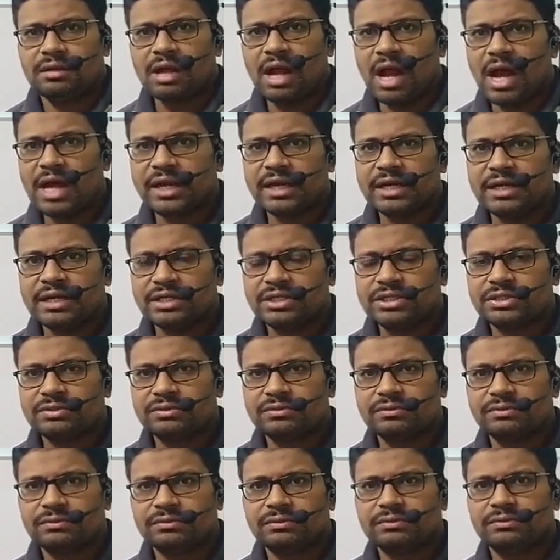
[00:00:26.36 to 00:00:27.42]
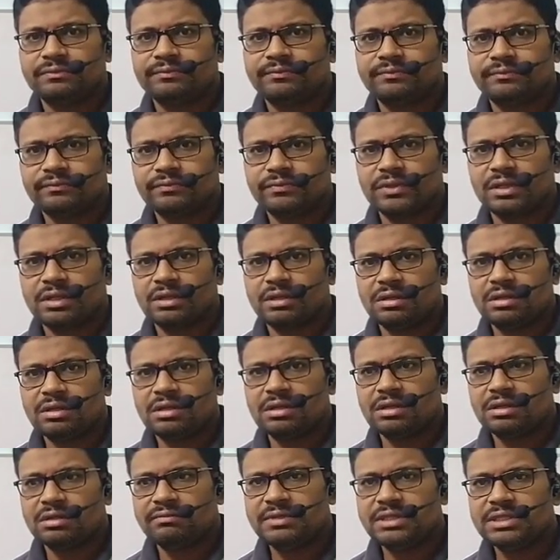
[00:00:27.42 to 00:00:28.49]
RNH2,
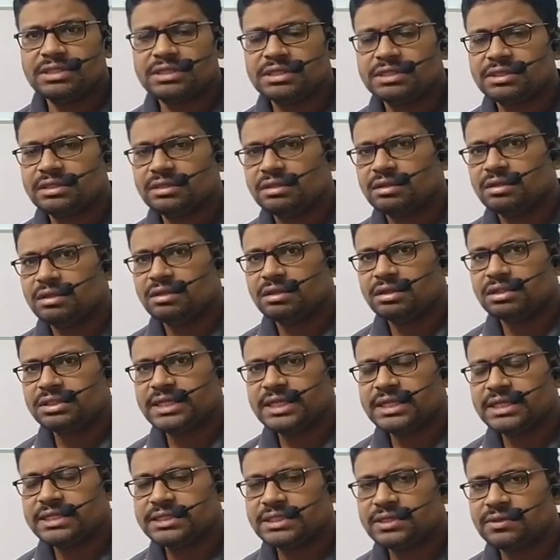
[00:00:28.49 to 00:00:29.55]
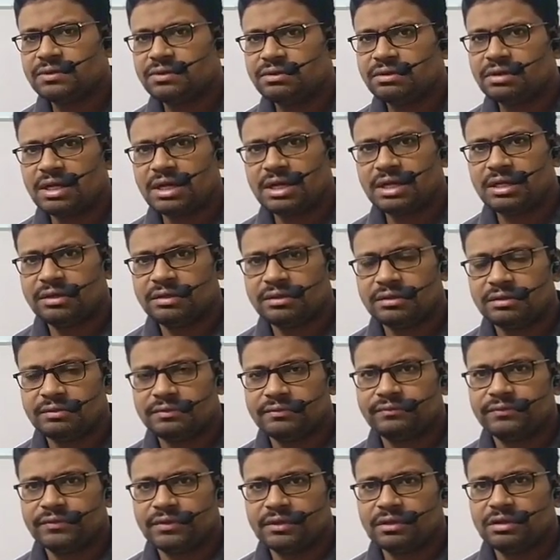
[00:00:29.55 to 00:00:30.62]
means Z is equal to R,
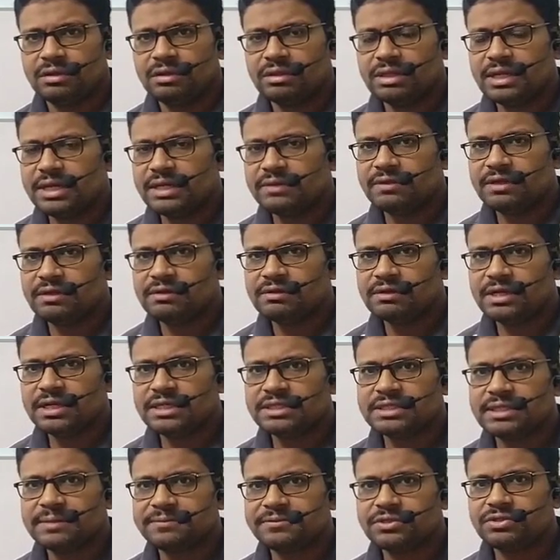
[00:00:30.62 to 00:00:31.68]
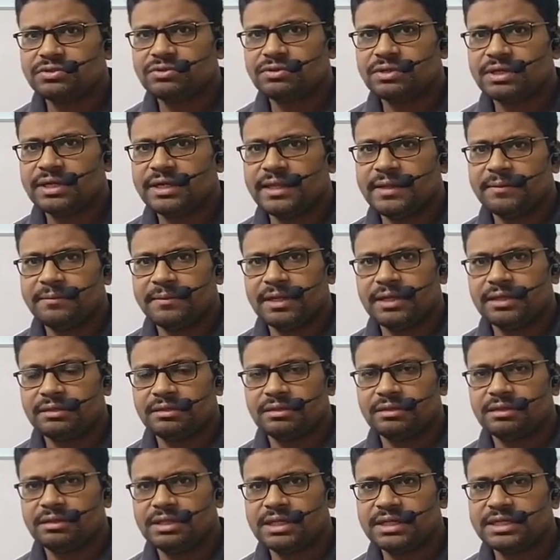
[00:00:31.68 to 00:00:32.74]
then we will get substituted amine,
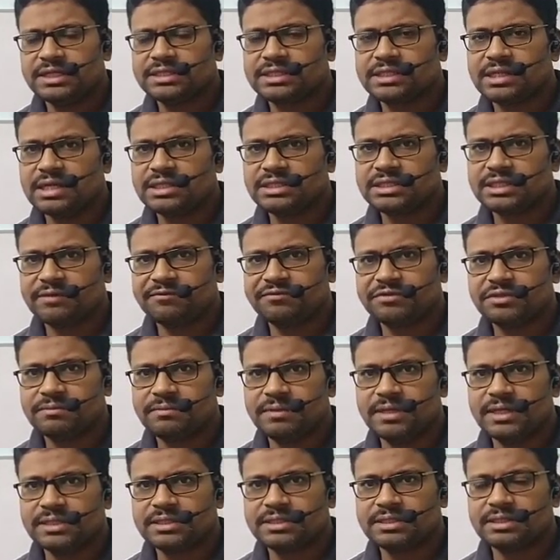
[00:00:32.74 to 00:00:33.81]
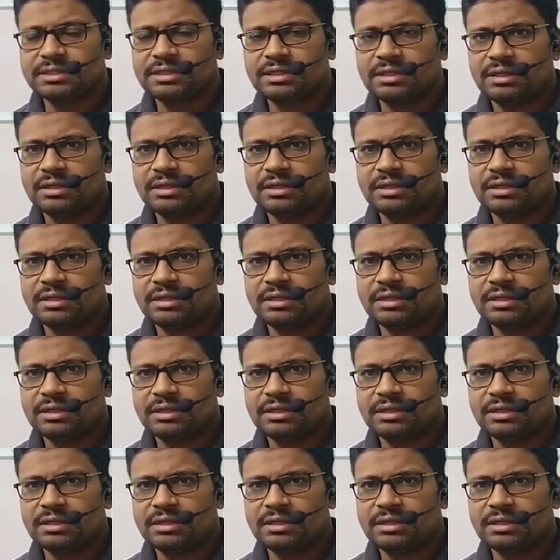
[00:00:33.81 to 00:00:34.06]
that is called Skipp's base.